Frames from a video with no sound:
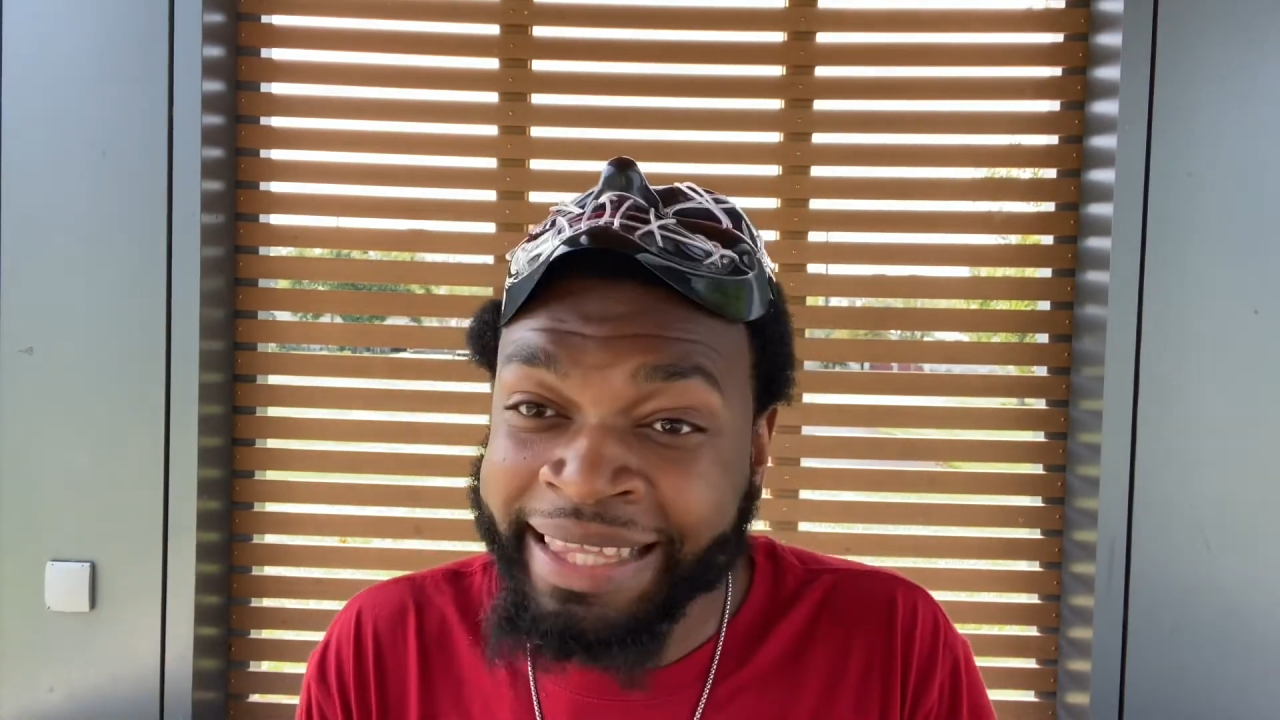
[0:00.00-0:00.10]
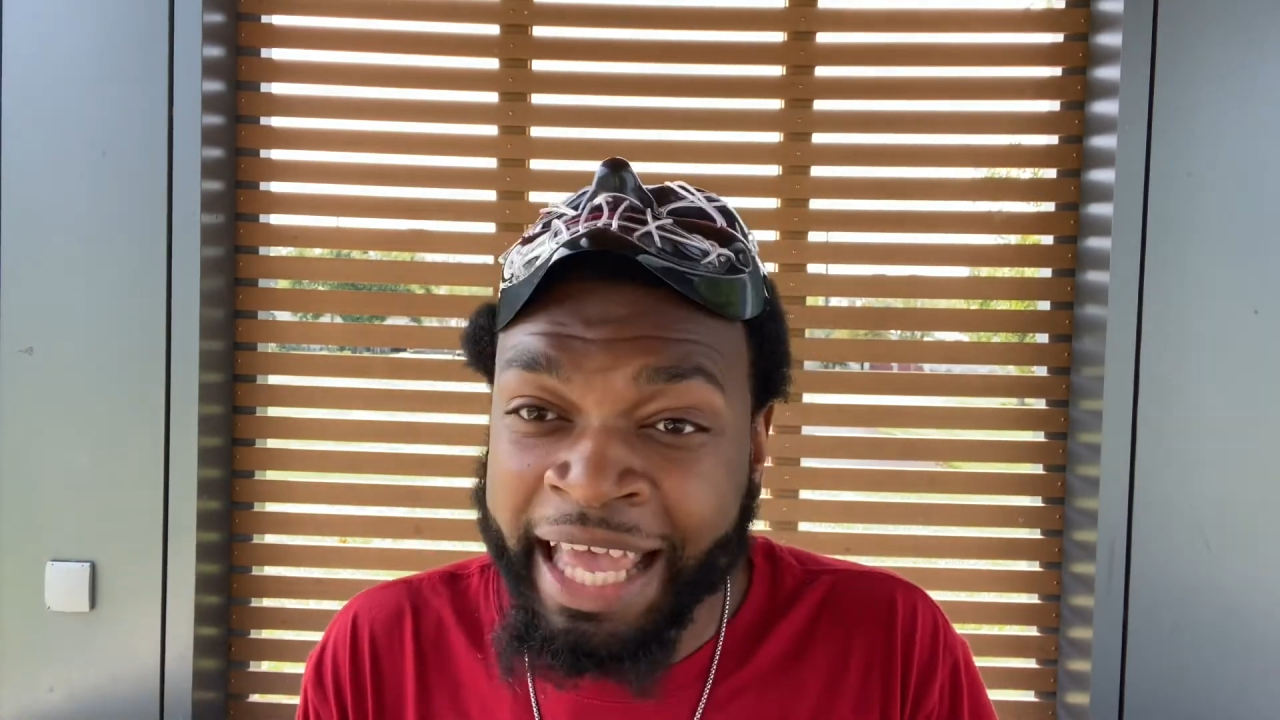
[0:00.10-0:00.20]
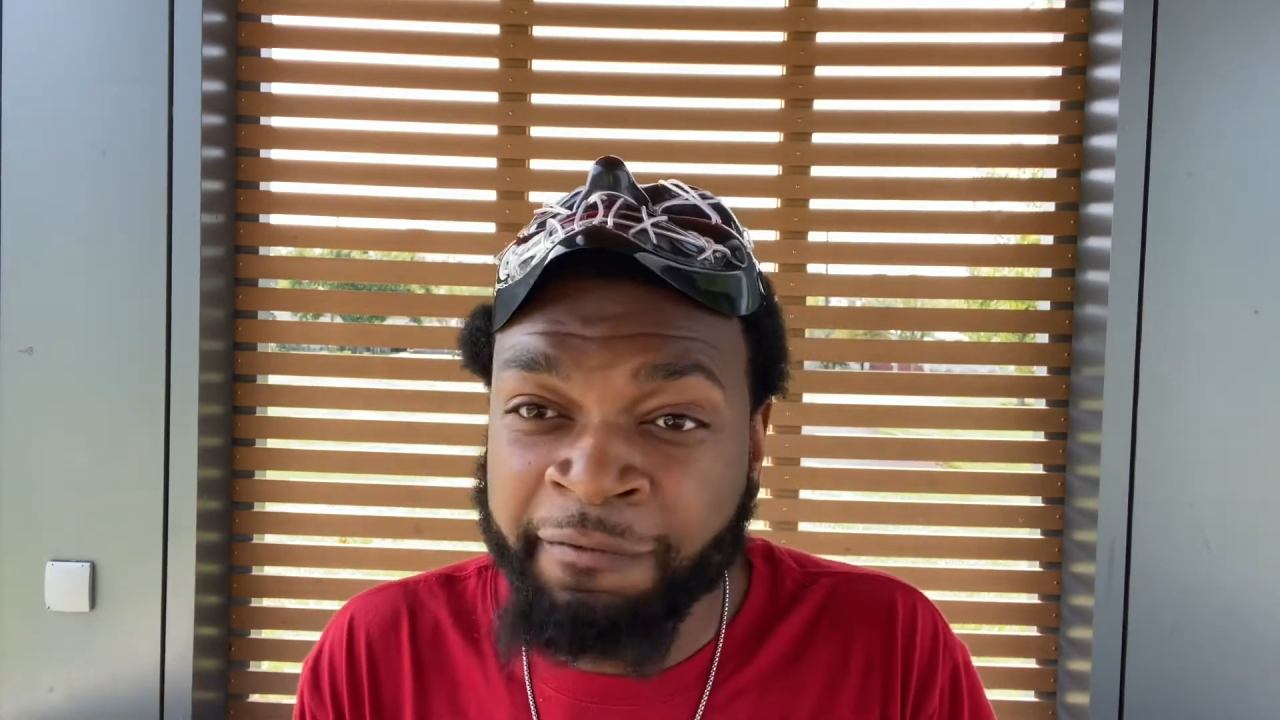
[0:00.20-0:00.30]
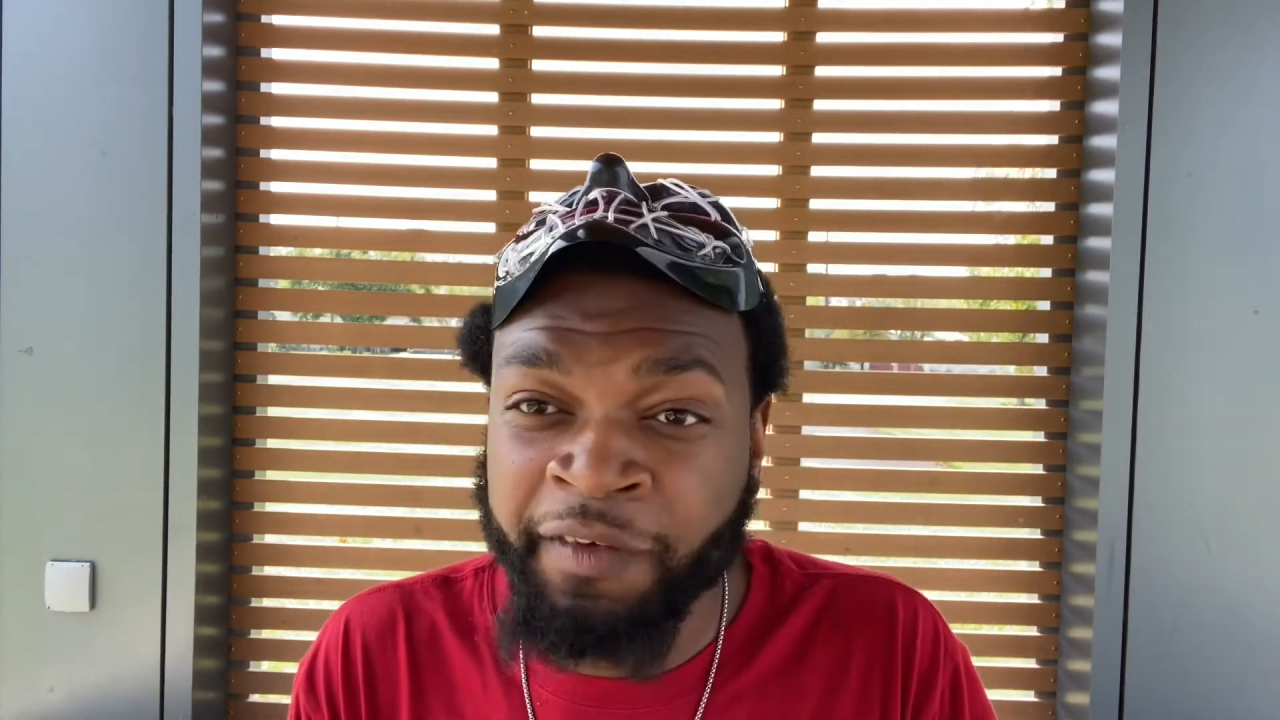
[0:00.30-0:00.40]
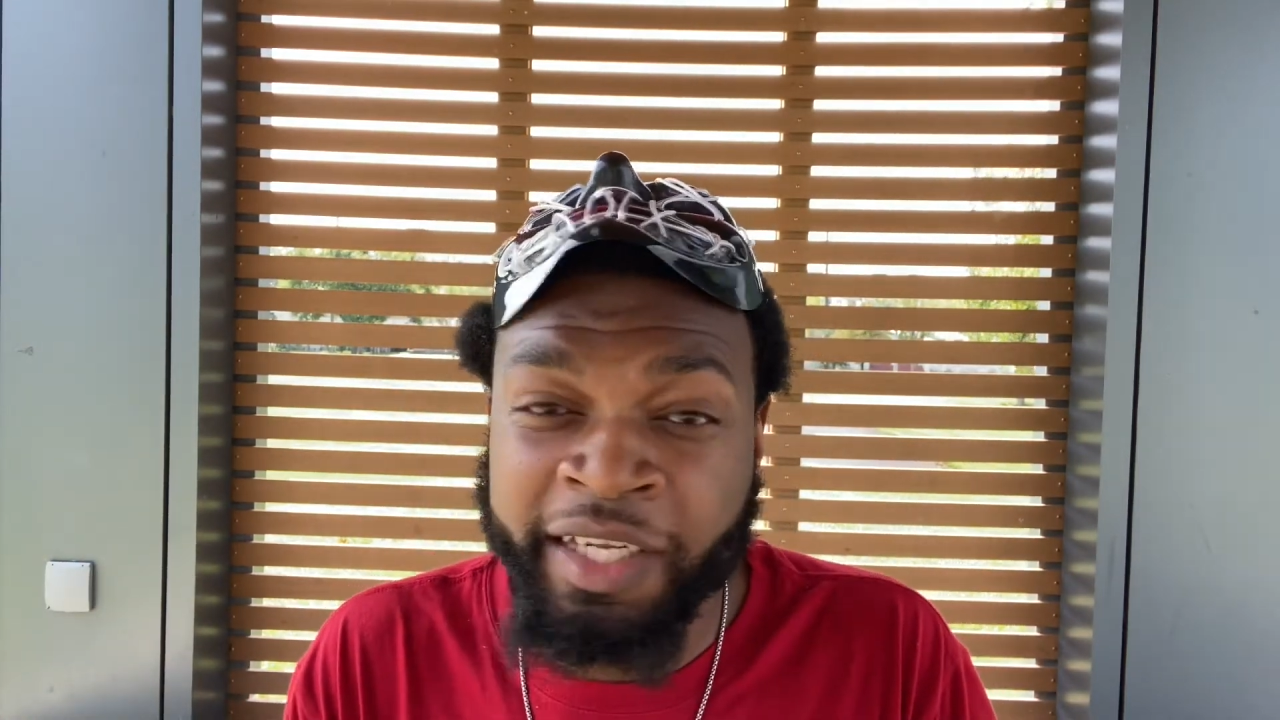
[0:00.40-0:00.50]

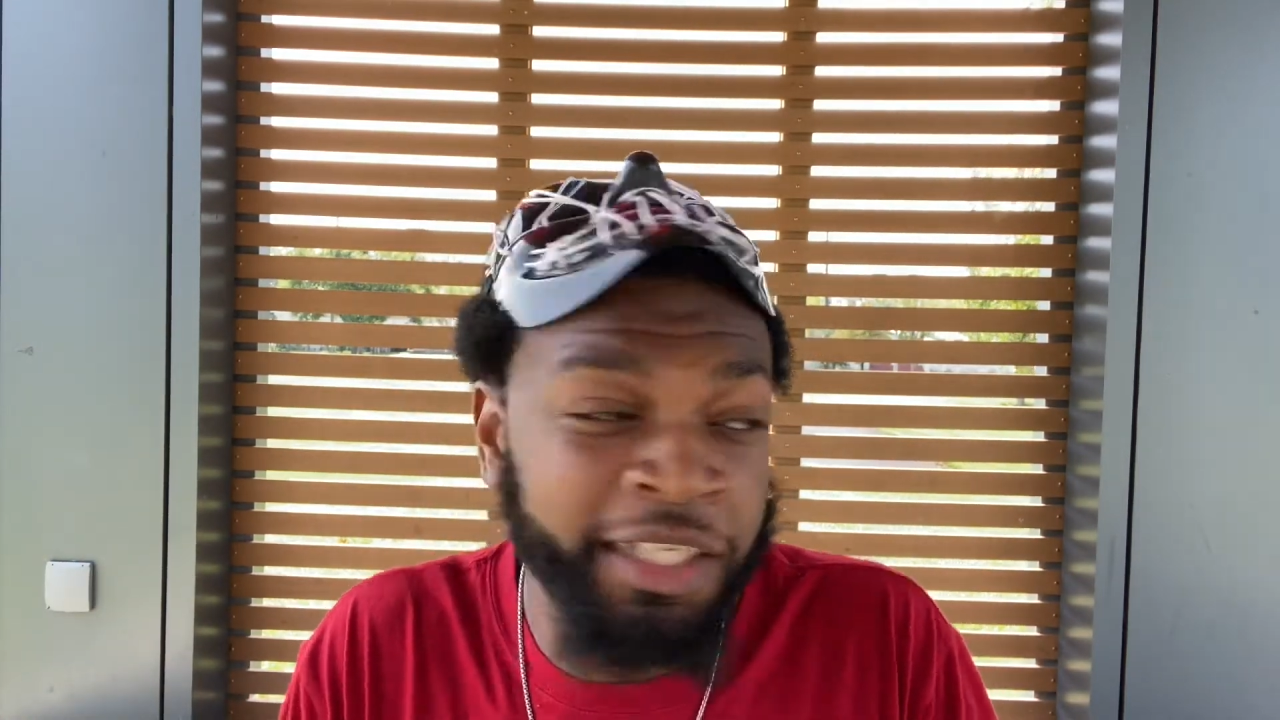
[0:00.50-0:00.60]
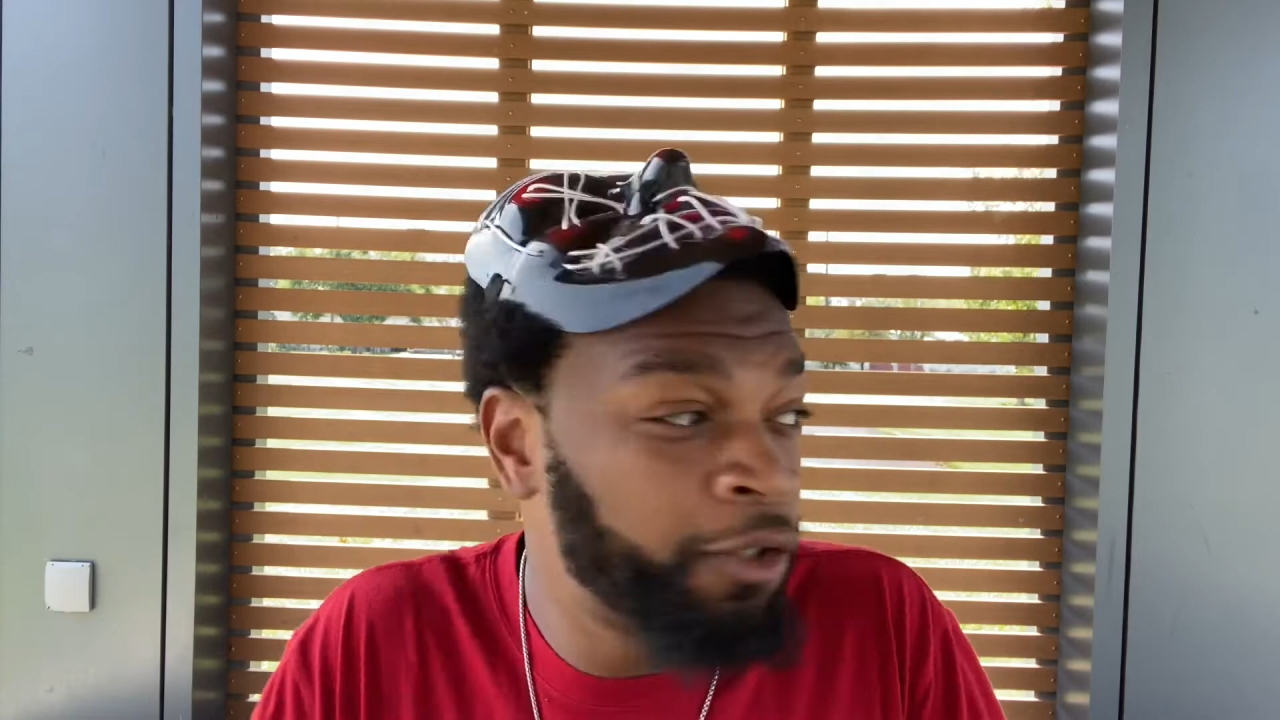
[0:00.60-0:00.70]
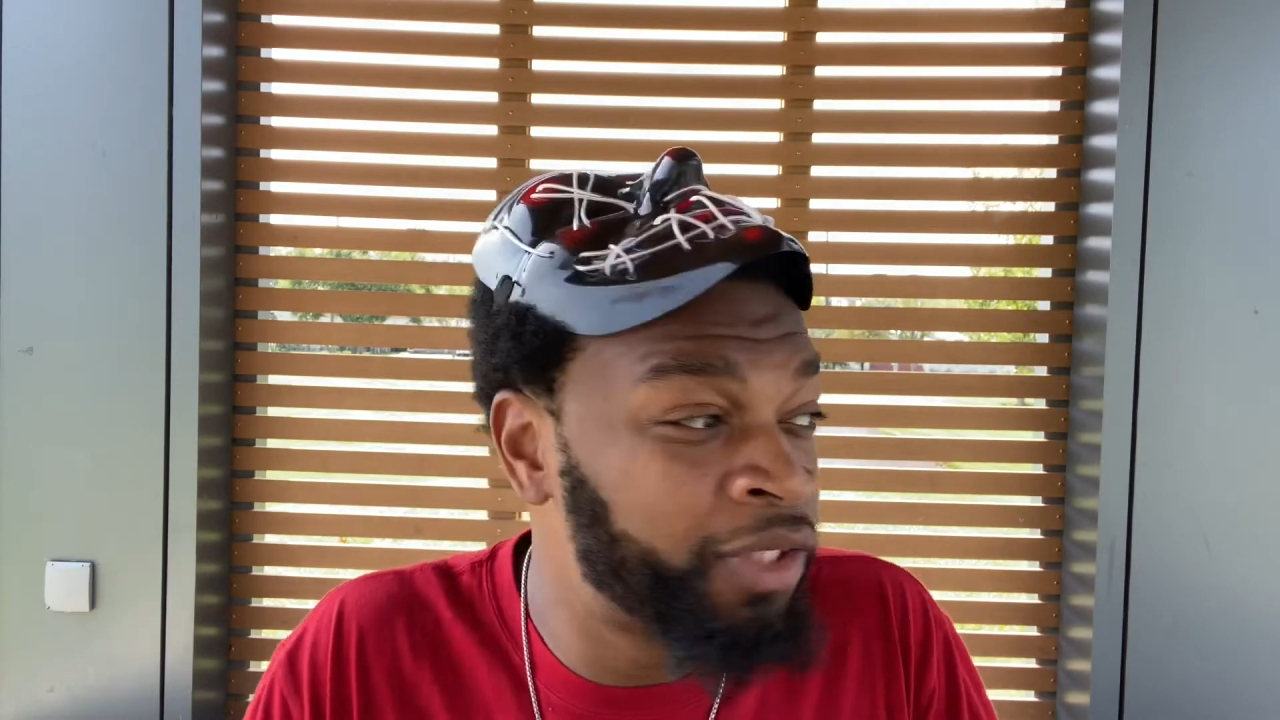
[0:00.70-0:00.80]
that video,